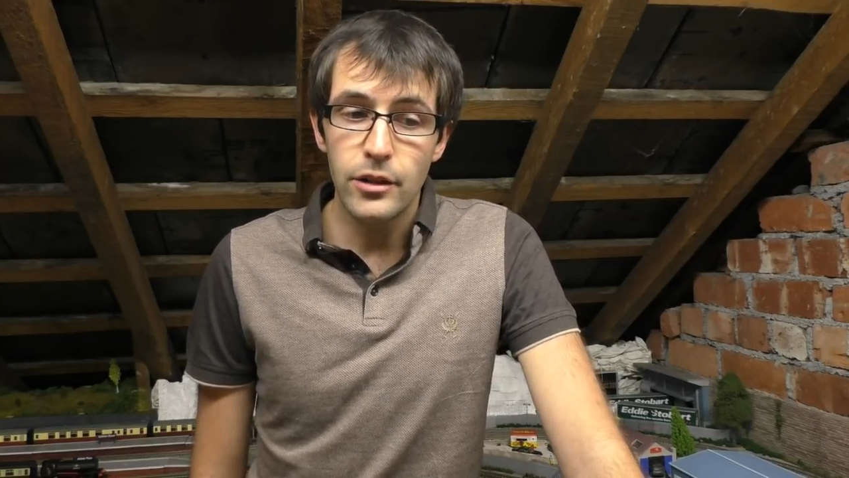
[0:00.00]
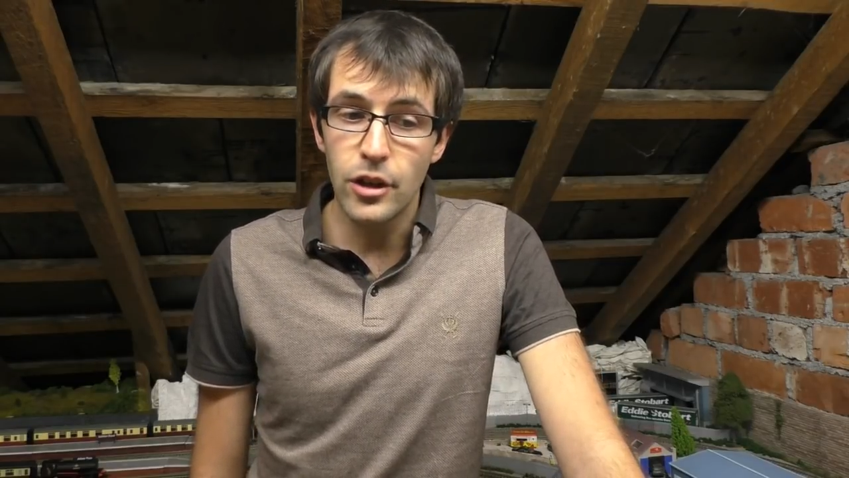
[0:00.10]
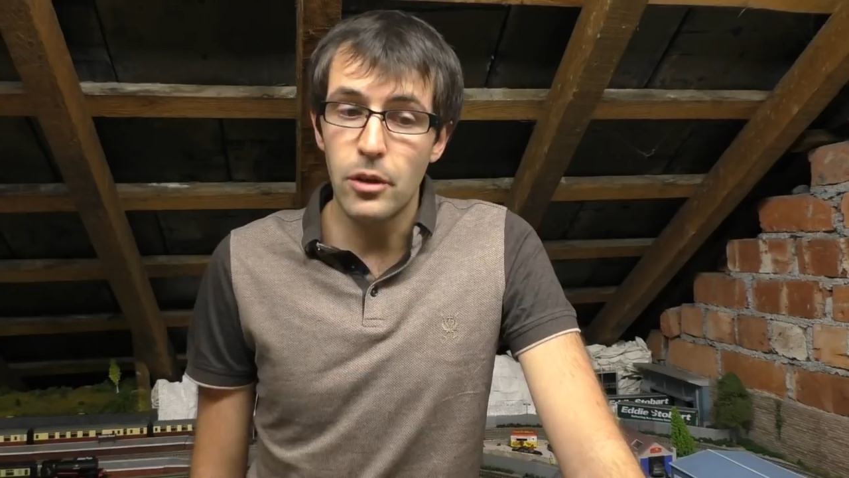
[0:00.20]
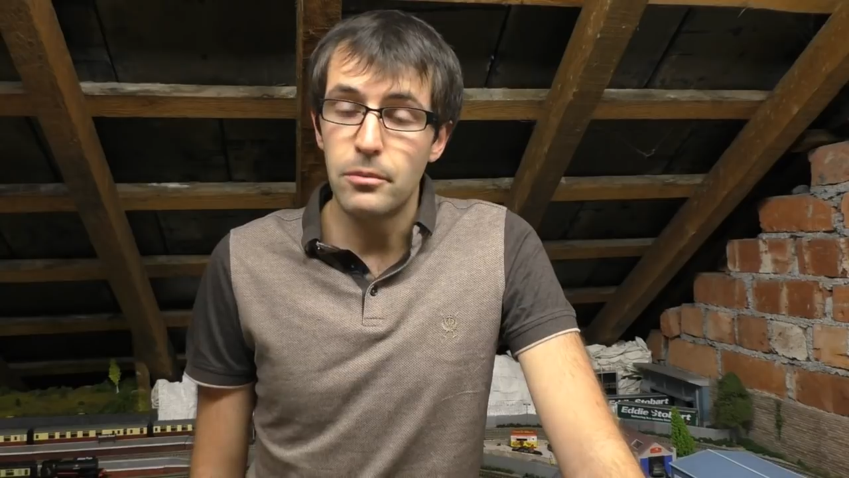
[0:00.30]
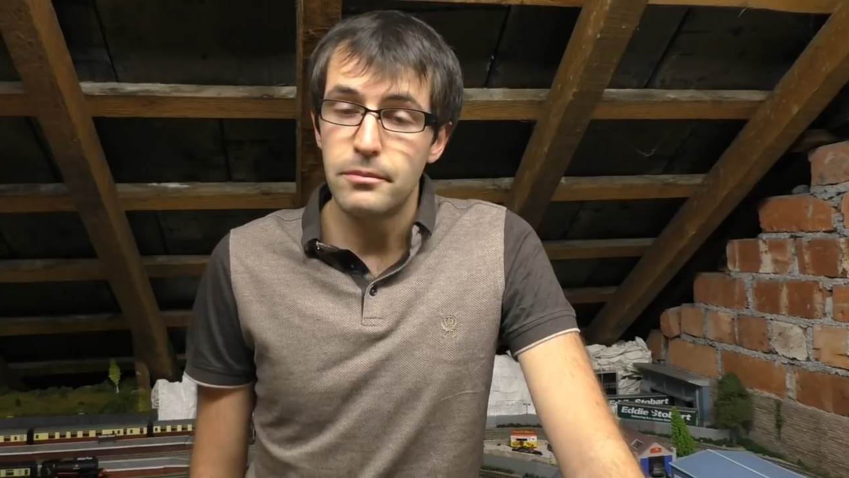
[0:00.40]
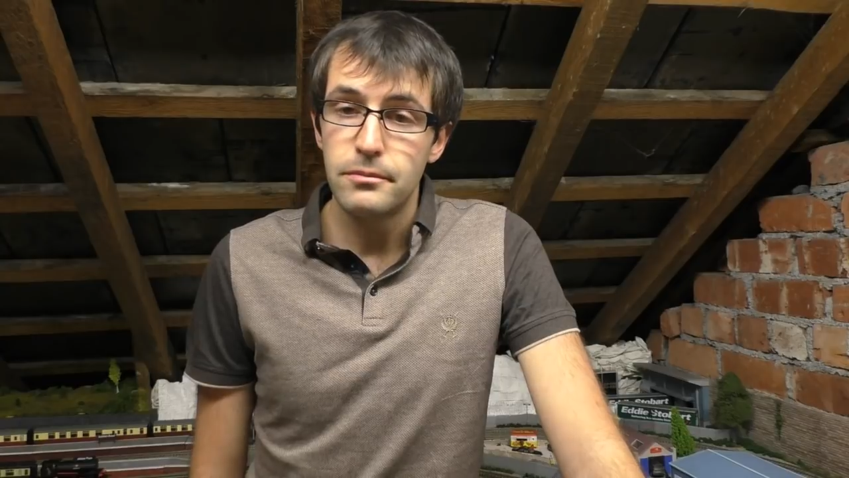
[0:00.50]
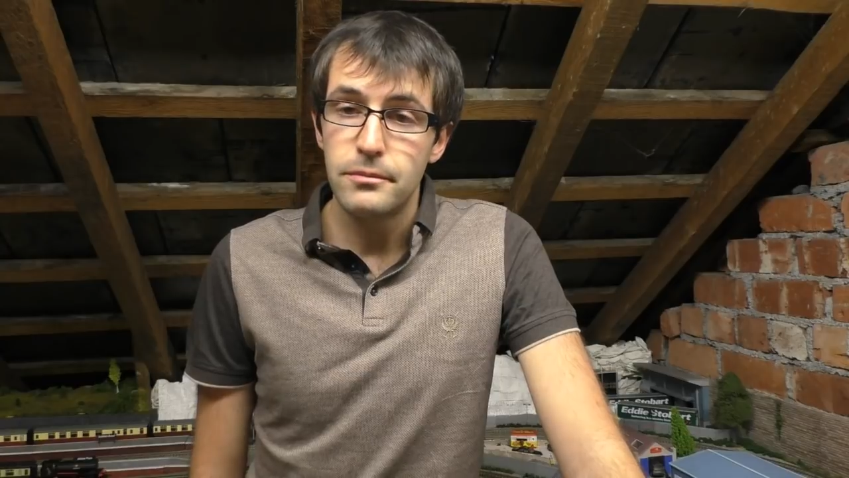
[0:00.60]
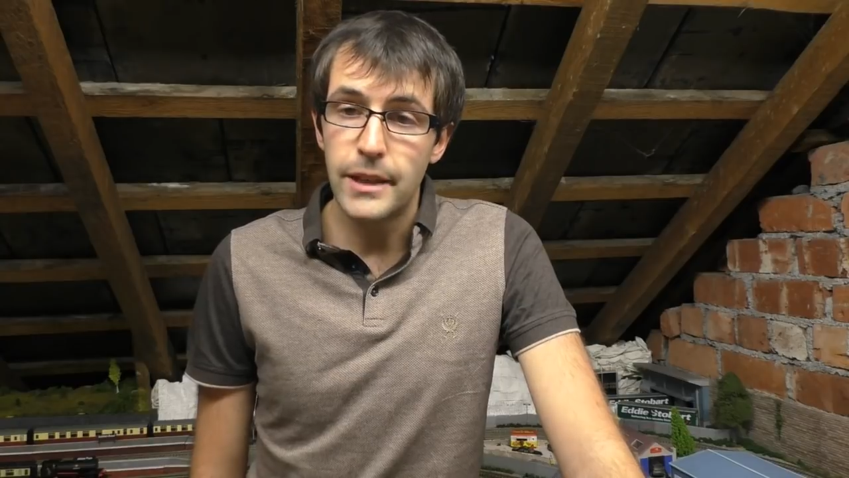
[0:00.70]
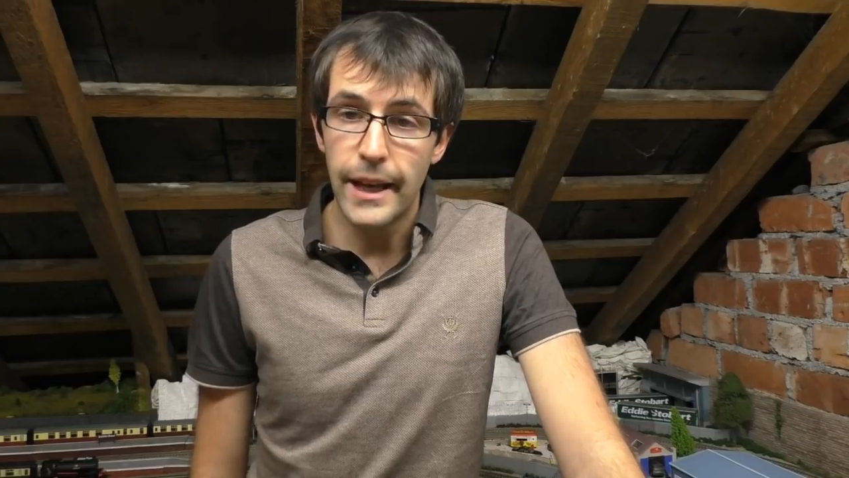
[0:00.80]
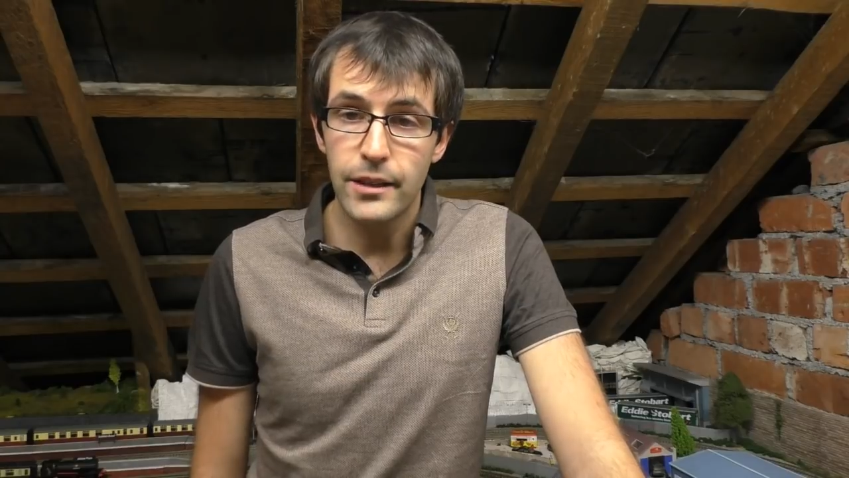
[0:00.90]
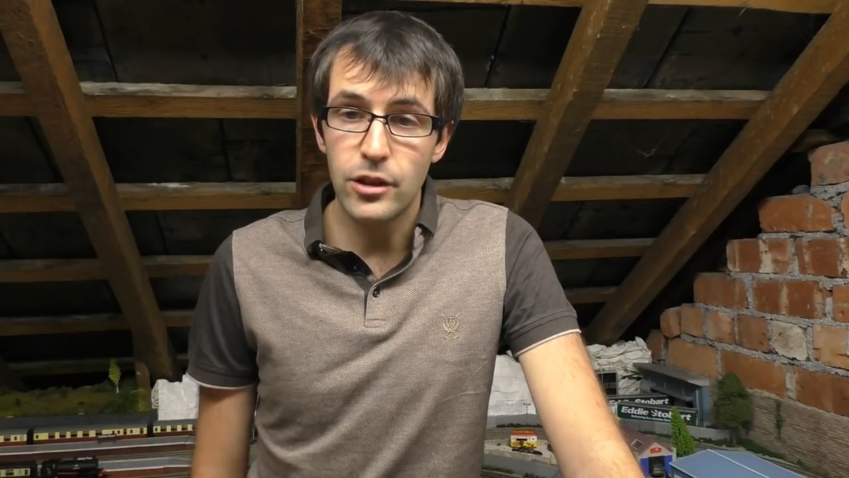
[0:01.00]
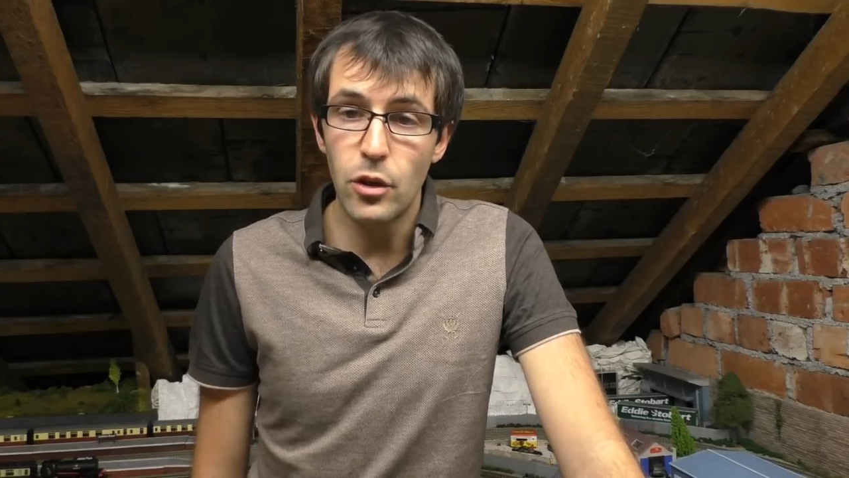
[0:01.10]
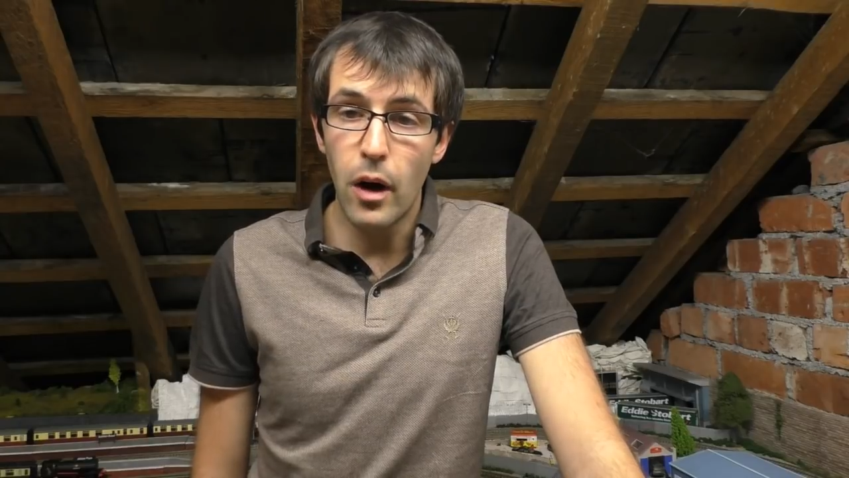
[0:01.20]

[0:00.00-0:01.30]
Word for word: So, yes,